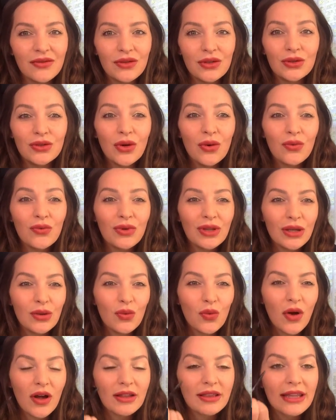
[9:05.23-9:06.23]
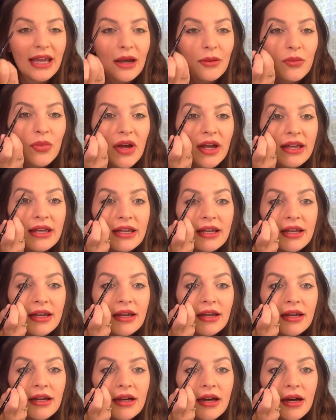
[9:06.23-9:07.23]
You don't really want that. But
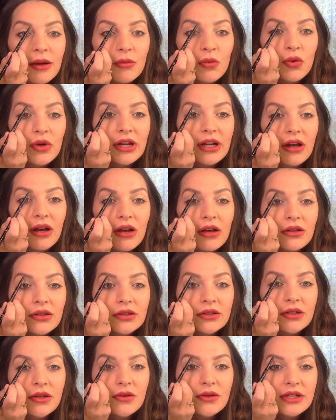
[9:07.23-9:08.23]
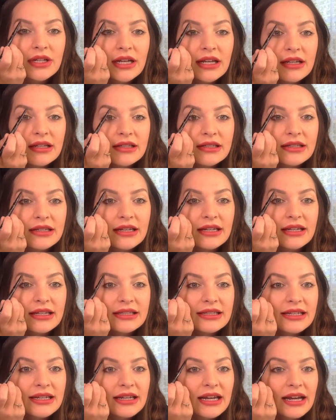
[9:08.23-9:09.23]
what it also does is
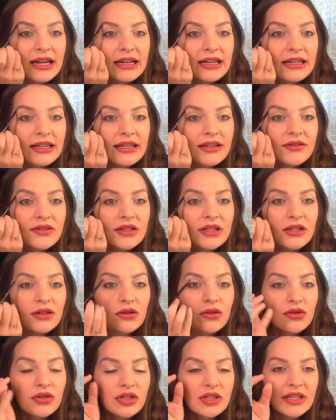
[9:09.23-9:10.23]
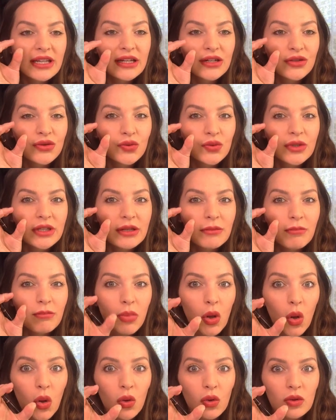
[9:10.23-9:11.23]
it kind of gives the illusion that it's really
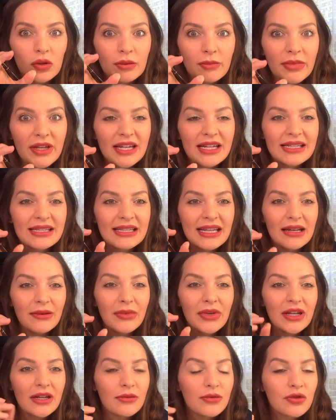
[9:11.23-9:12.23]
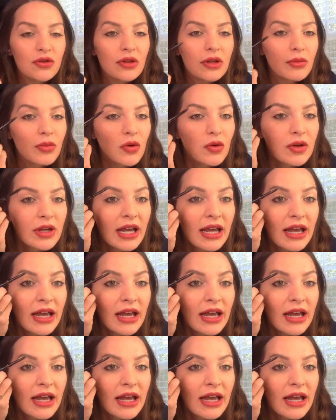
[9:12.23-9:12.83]
bold, because then it becomes really bold.